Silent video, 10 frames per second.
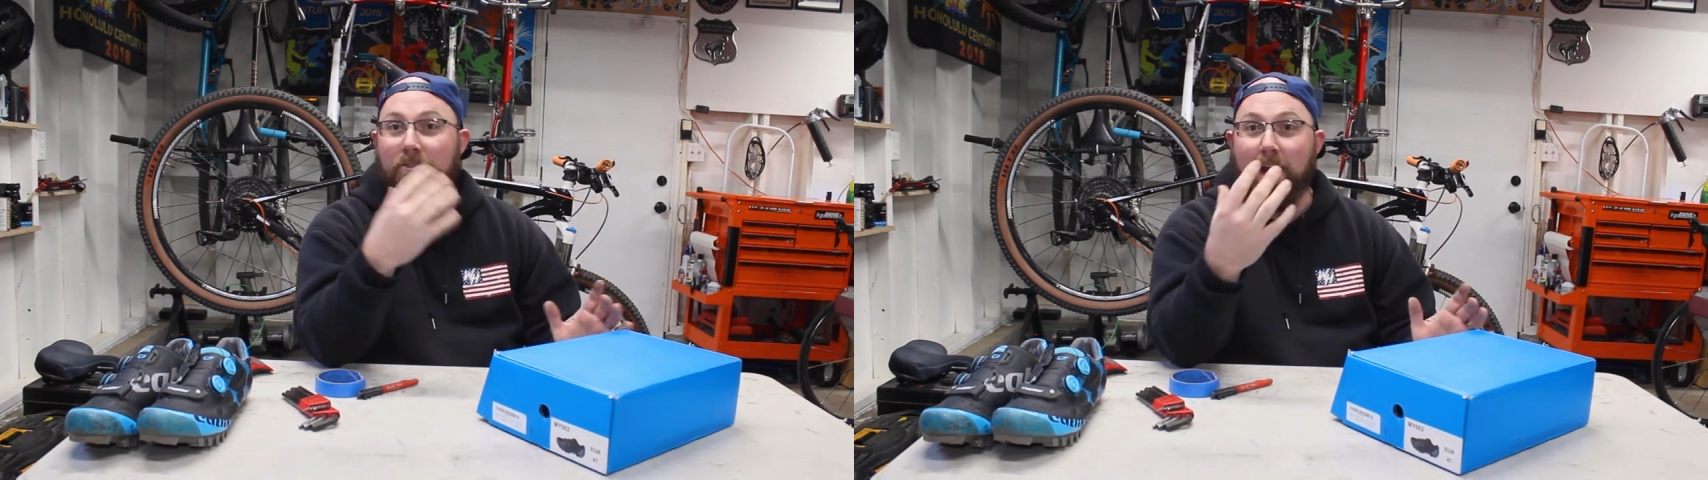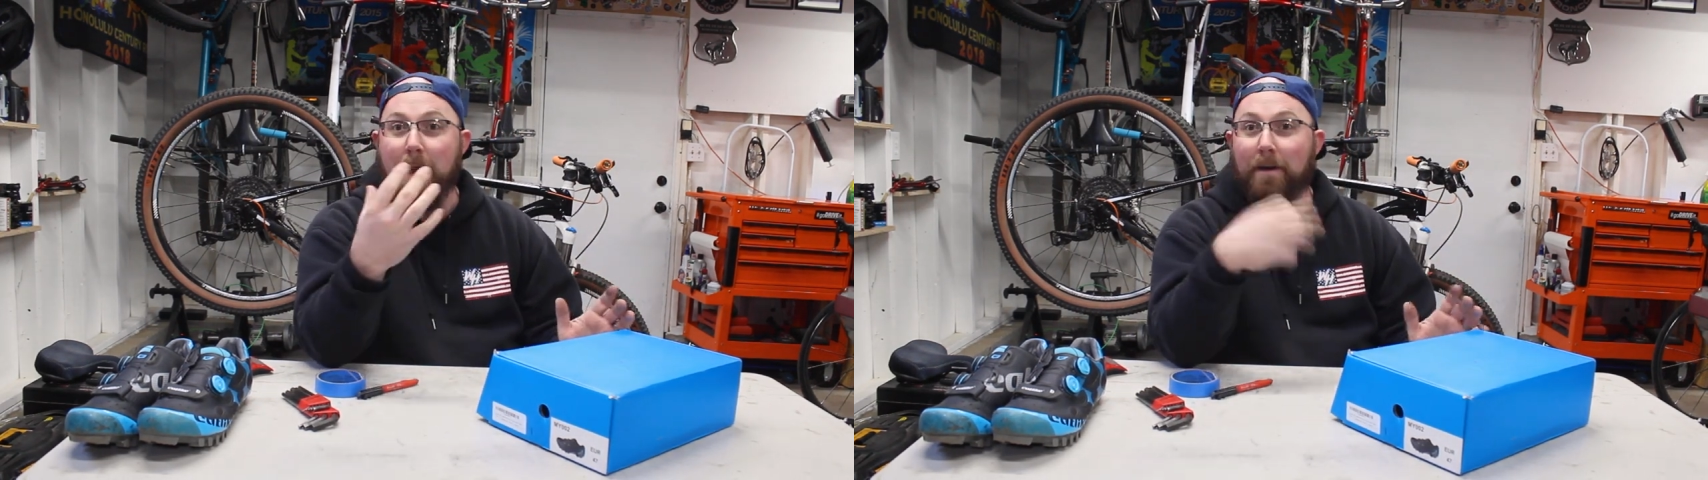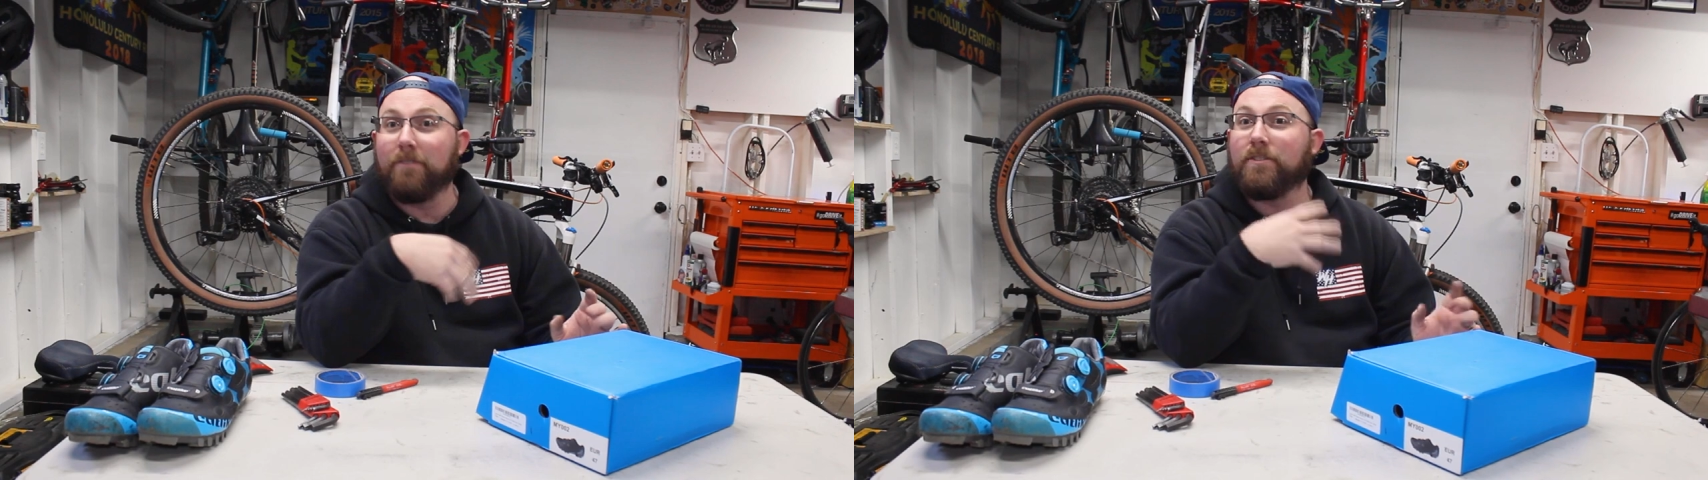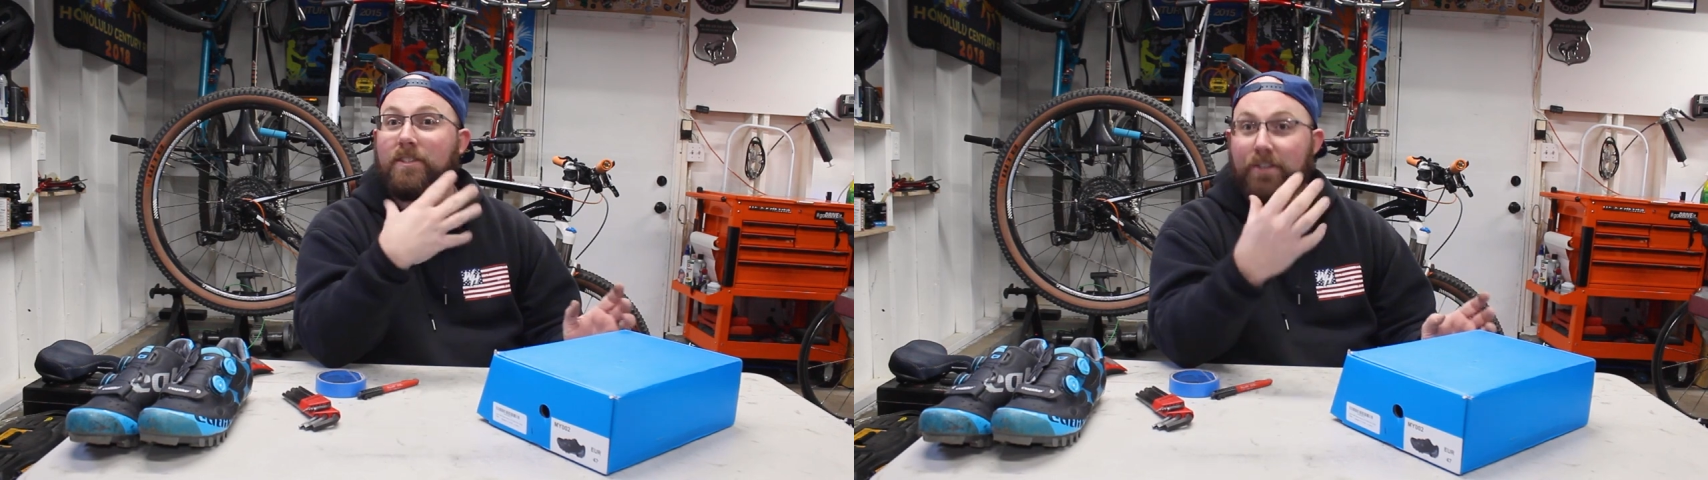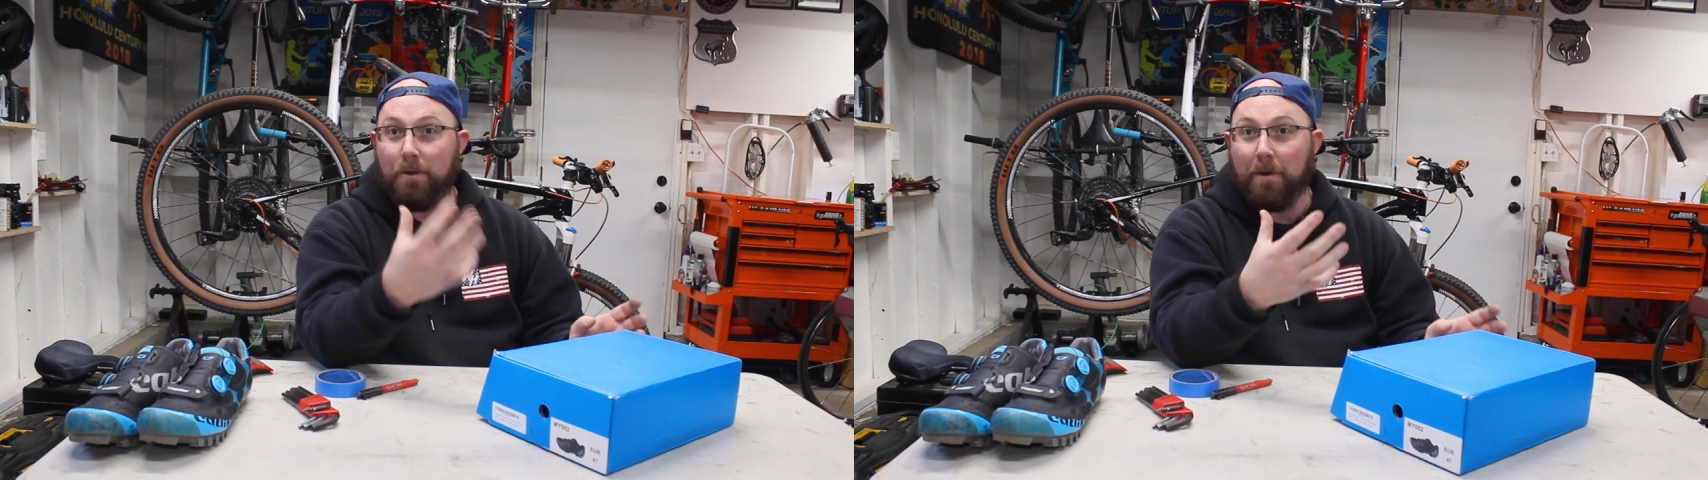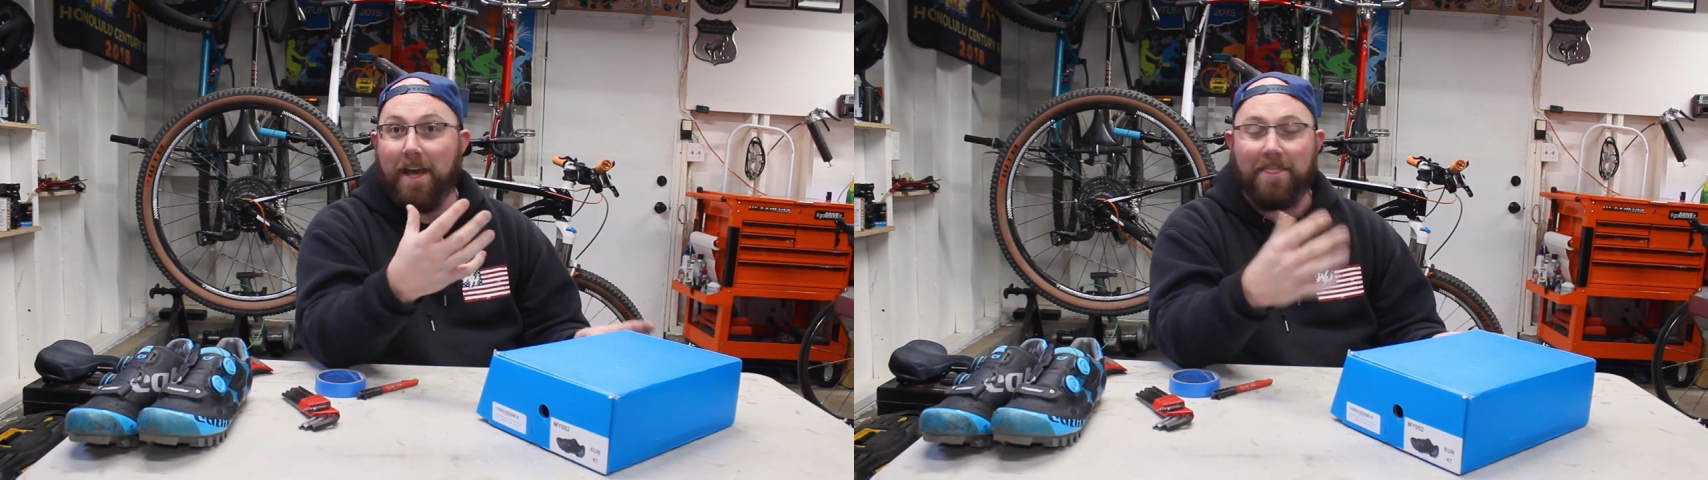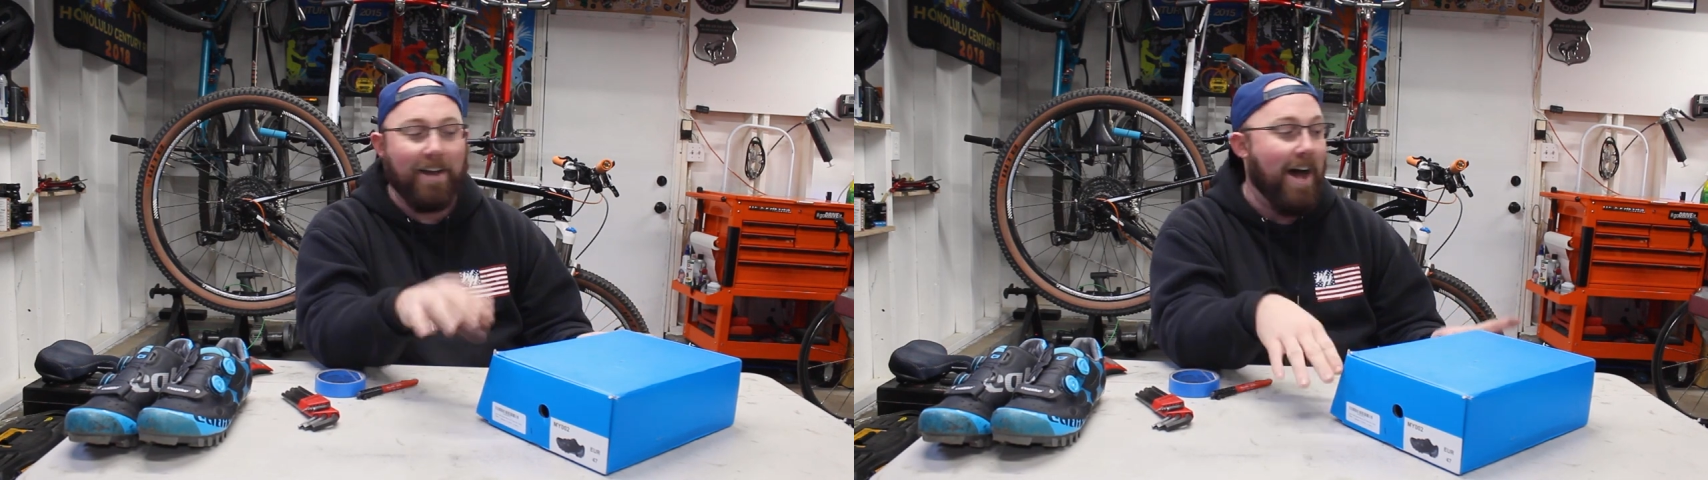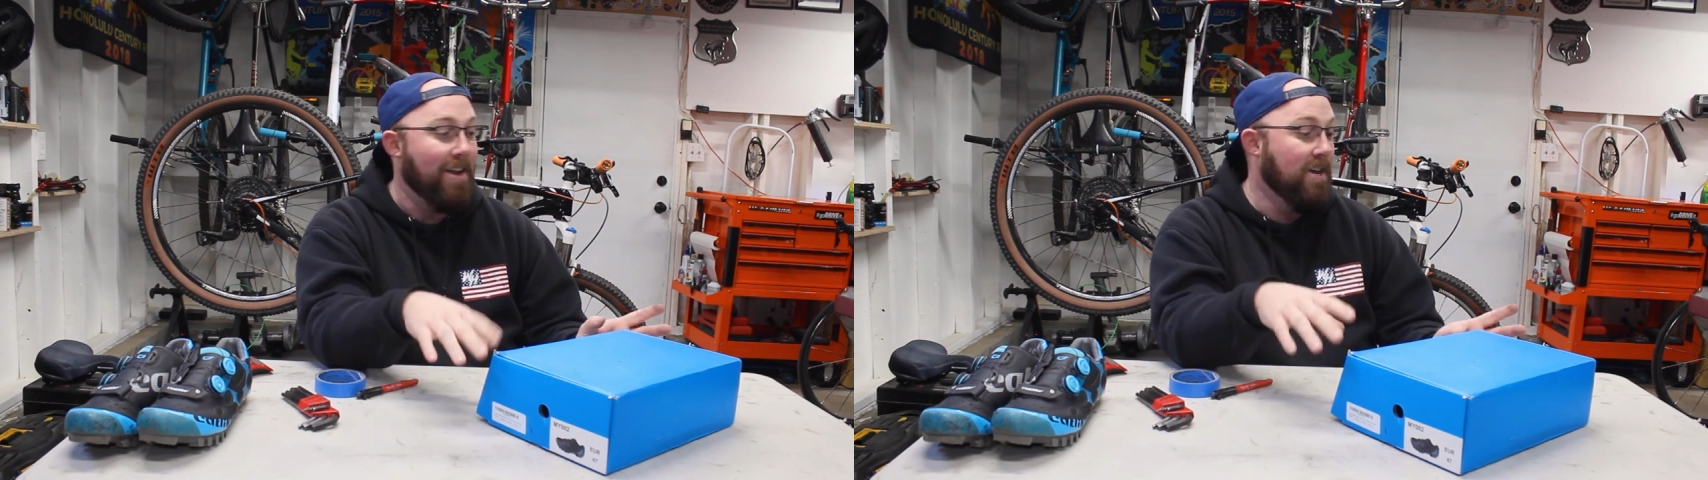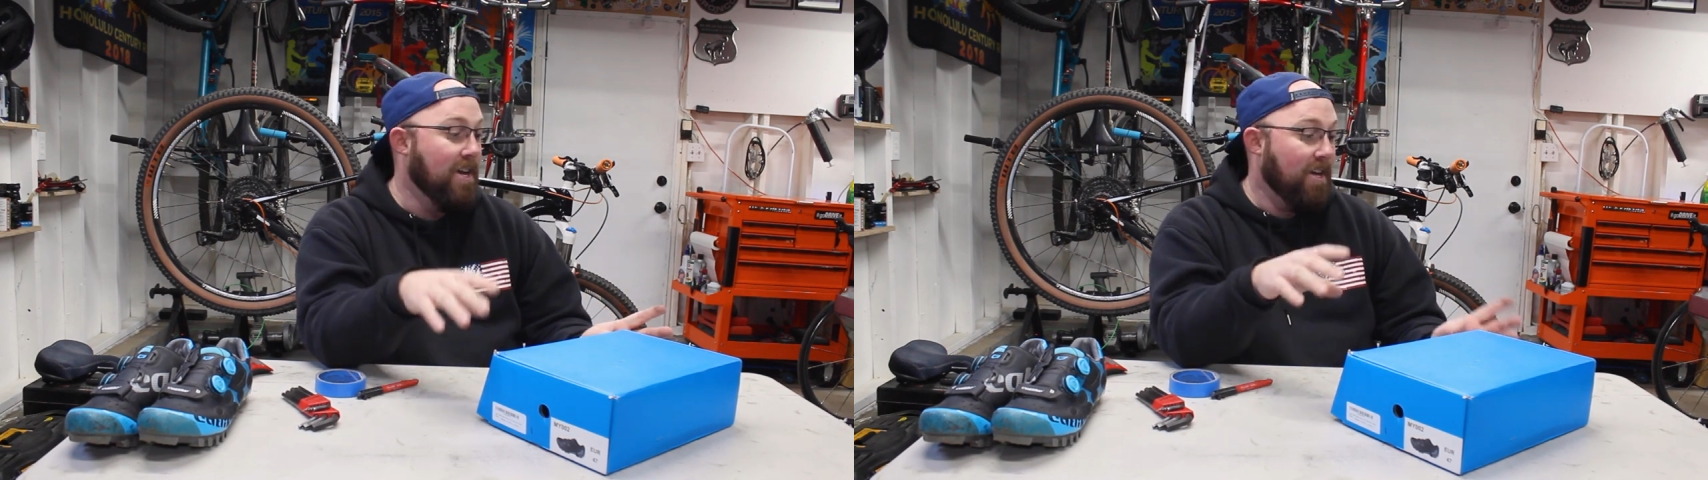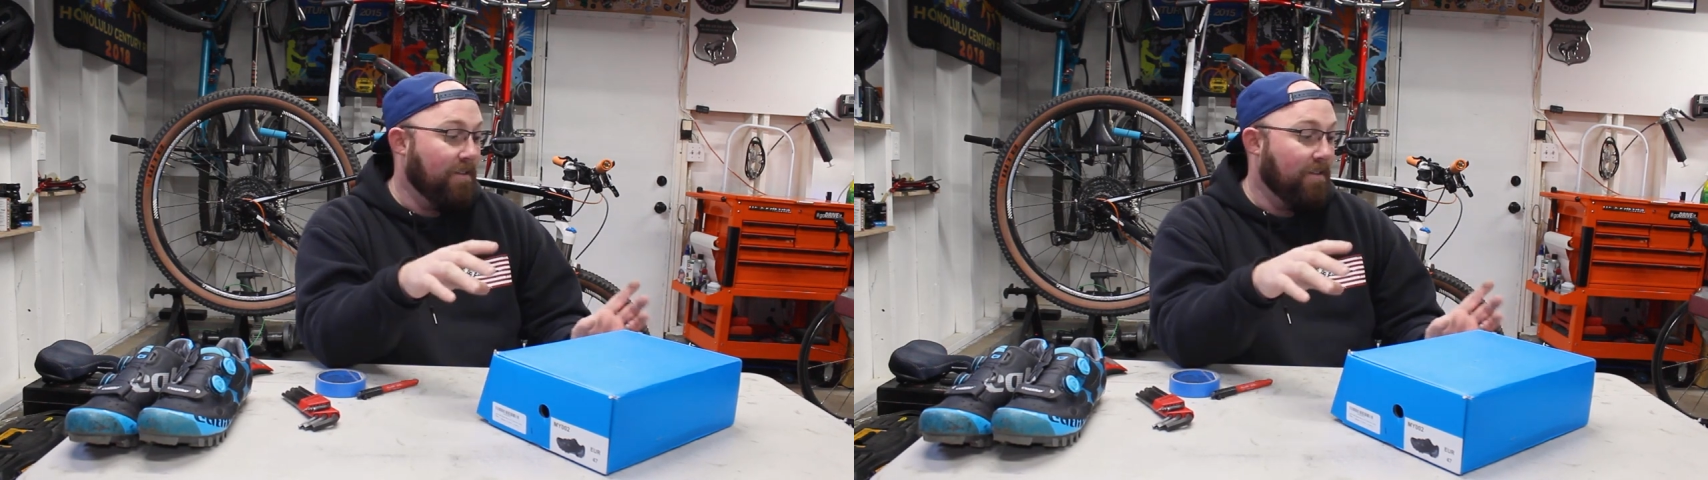try them out see what I thought.